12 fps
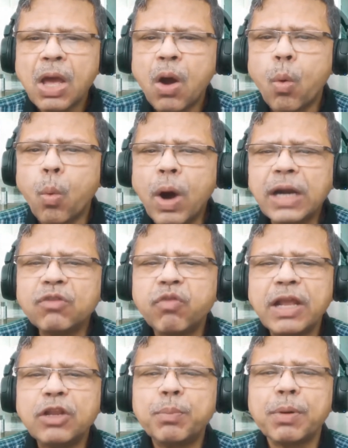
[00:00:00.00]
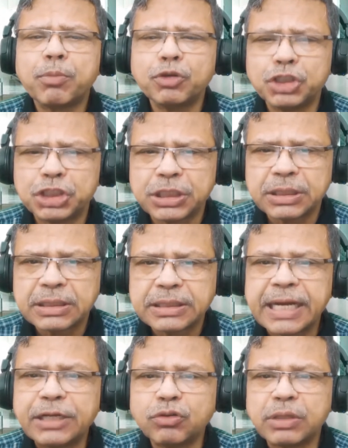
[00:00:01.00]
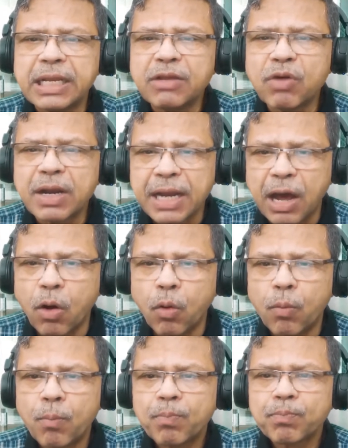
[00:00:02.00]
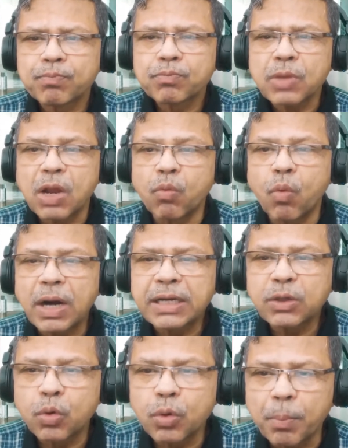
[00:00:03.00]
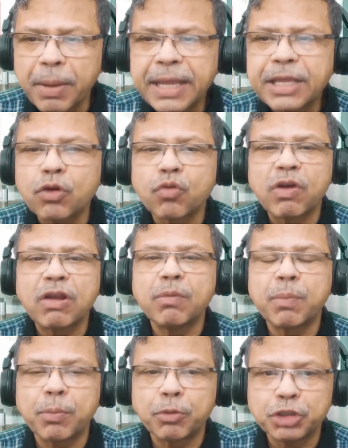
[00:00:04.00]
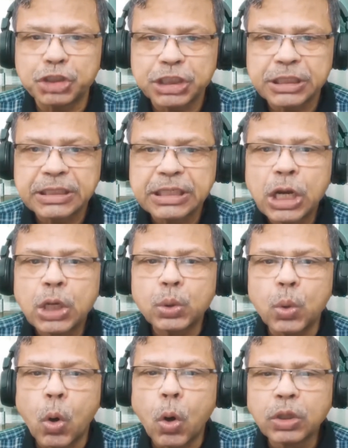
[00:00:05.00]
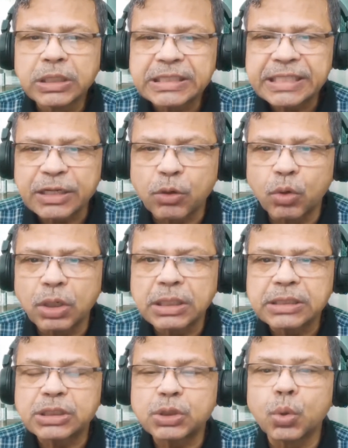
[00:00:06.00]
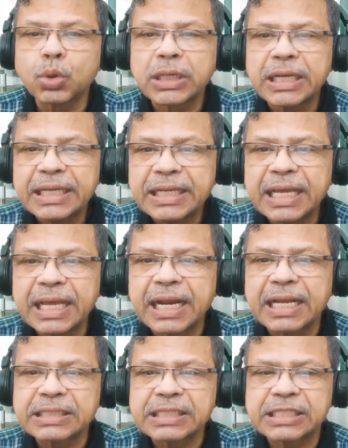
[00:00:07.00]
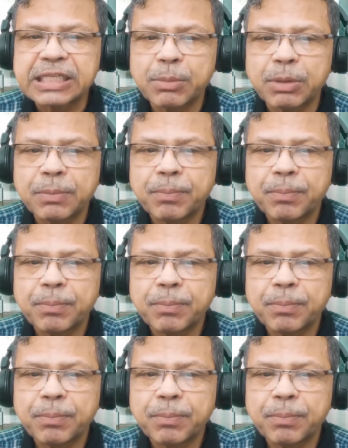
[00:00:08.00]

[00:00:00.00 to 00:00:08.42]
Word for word: What value proposition that you deliver now, and what could make your value proposition to all the stakeholders totally irresistible?